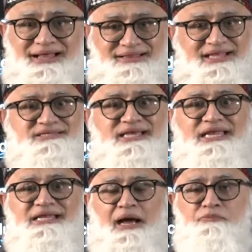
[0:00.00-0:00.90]
That's the
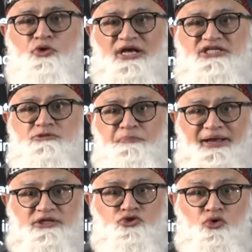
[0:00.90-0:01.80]
income you
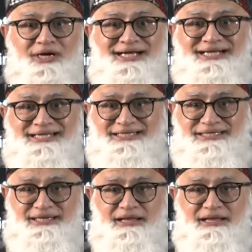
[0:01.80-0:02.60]
expect to earn.